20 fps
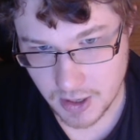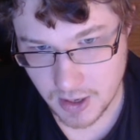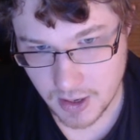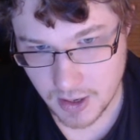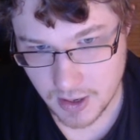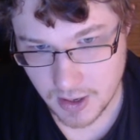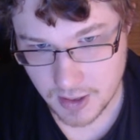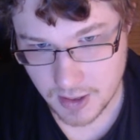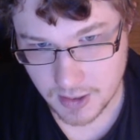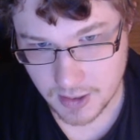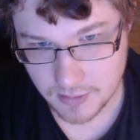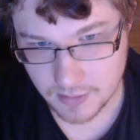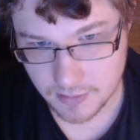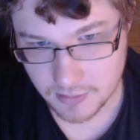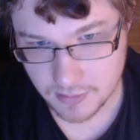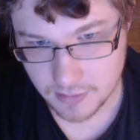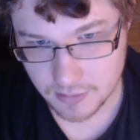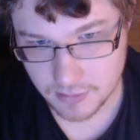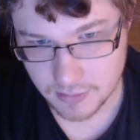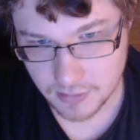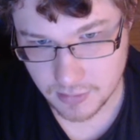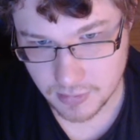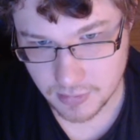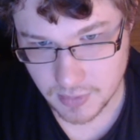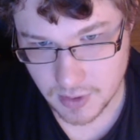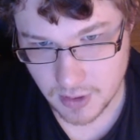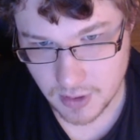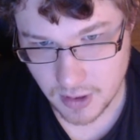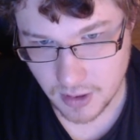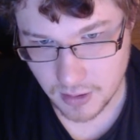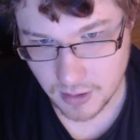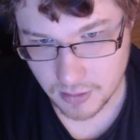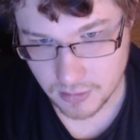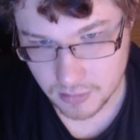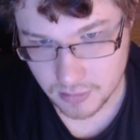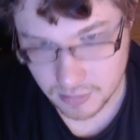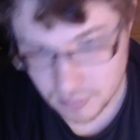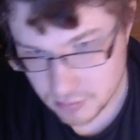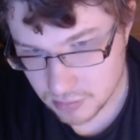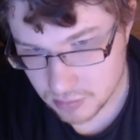Um, you
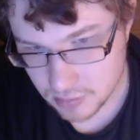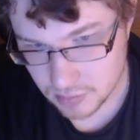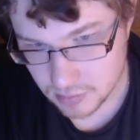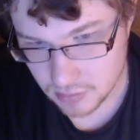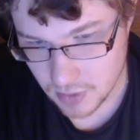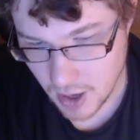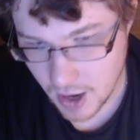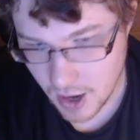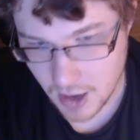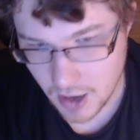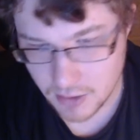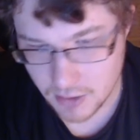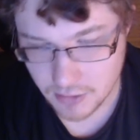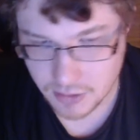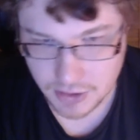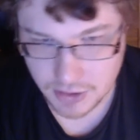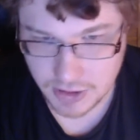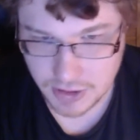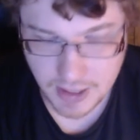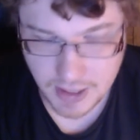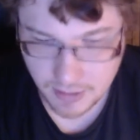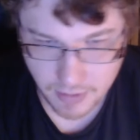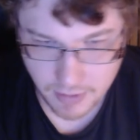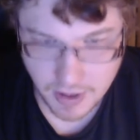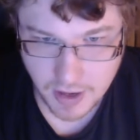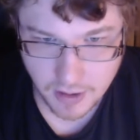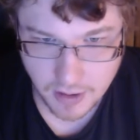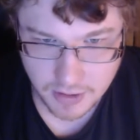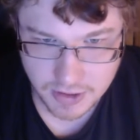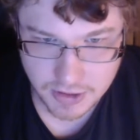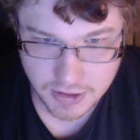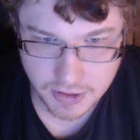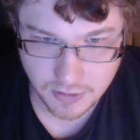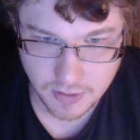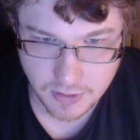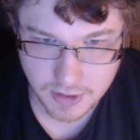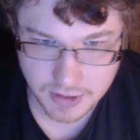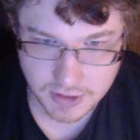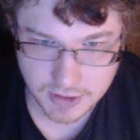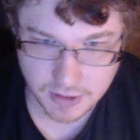know, I didn't see anybody else
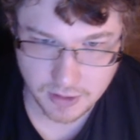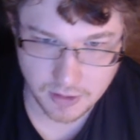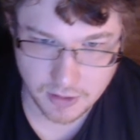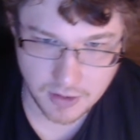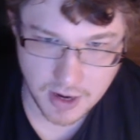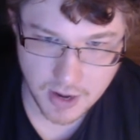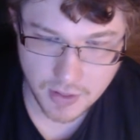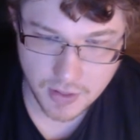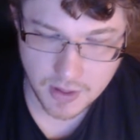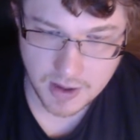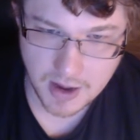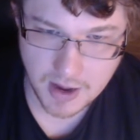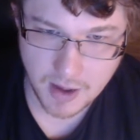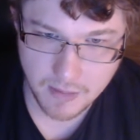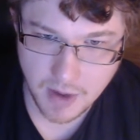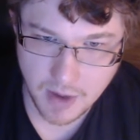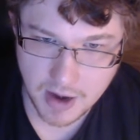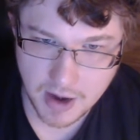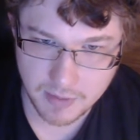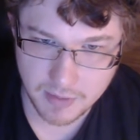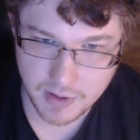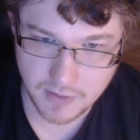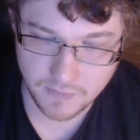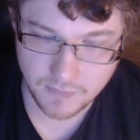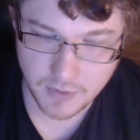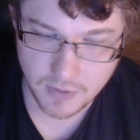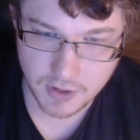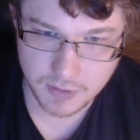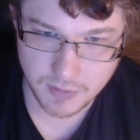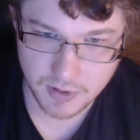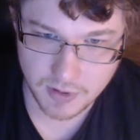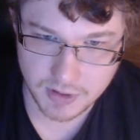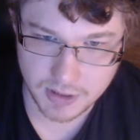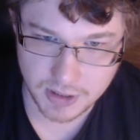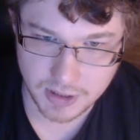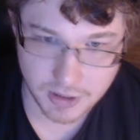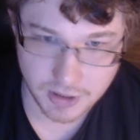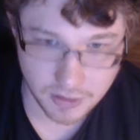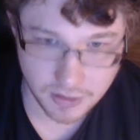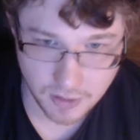do it, so I think I might have been the first
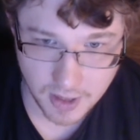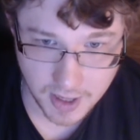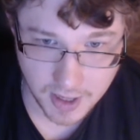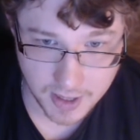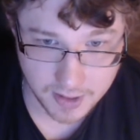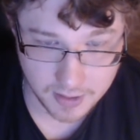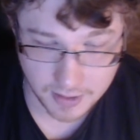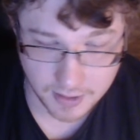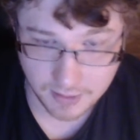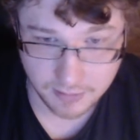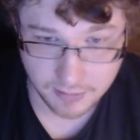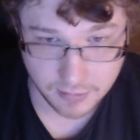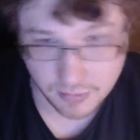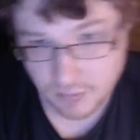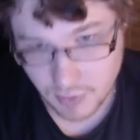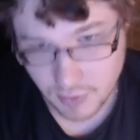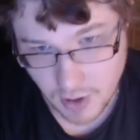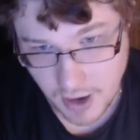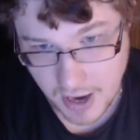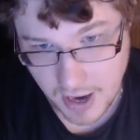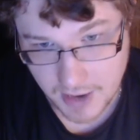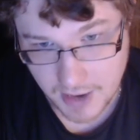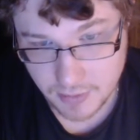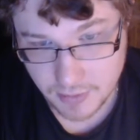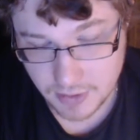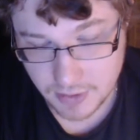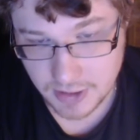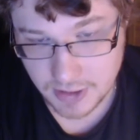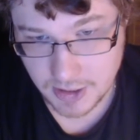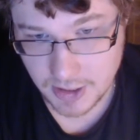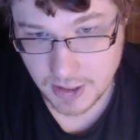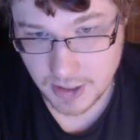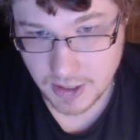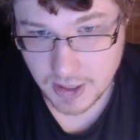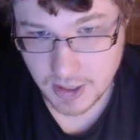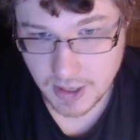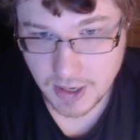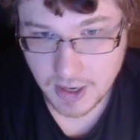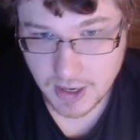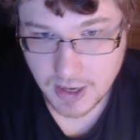person to do that, perhaps.
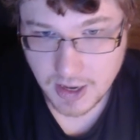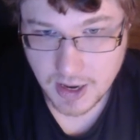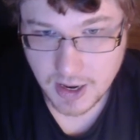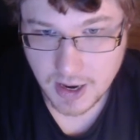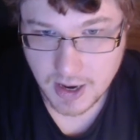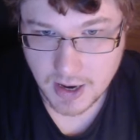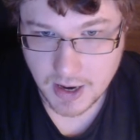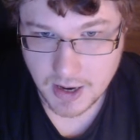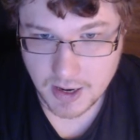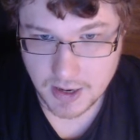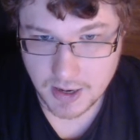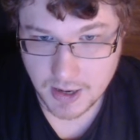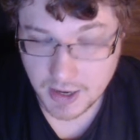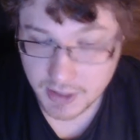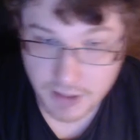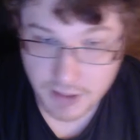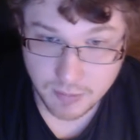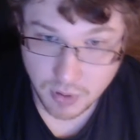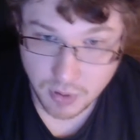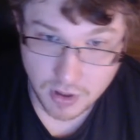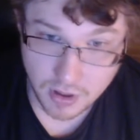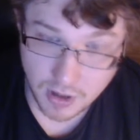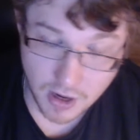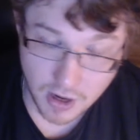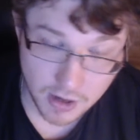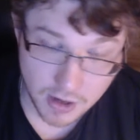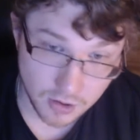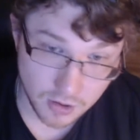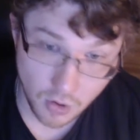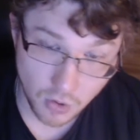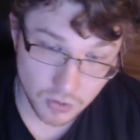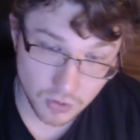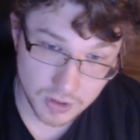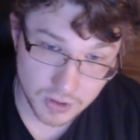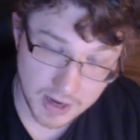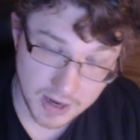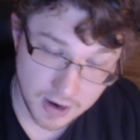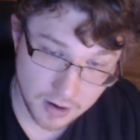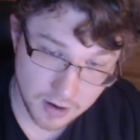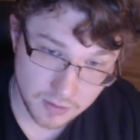I did put it on an old
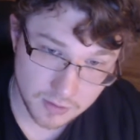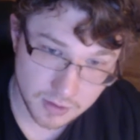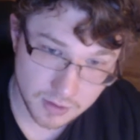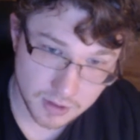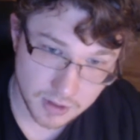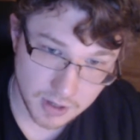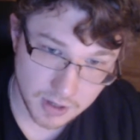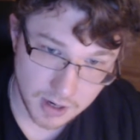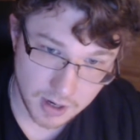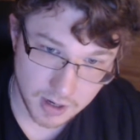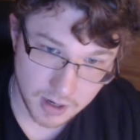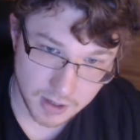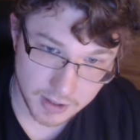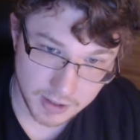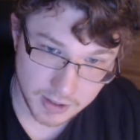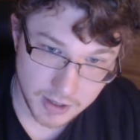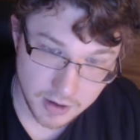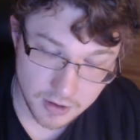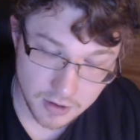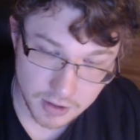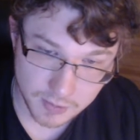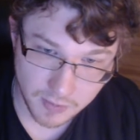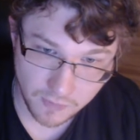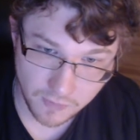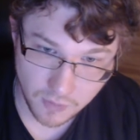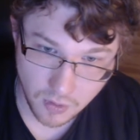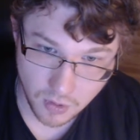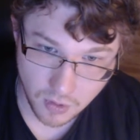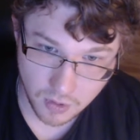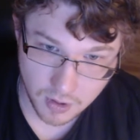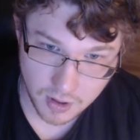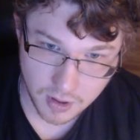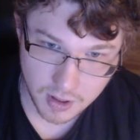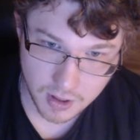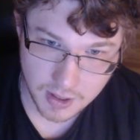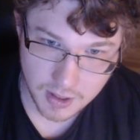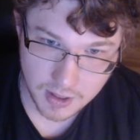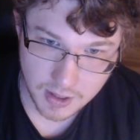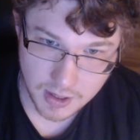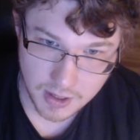account. years
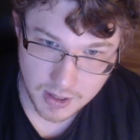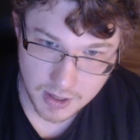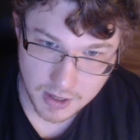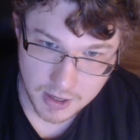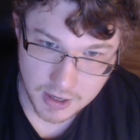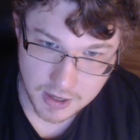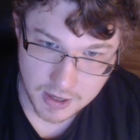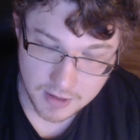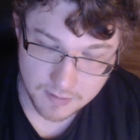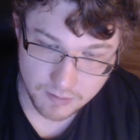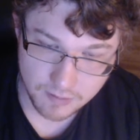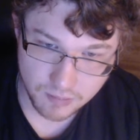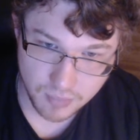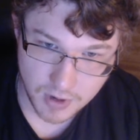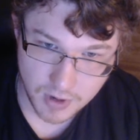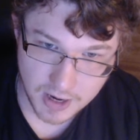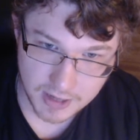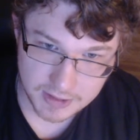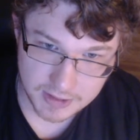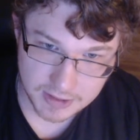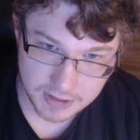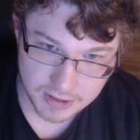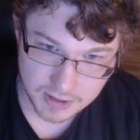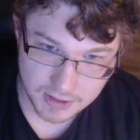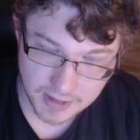before, but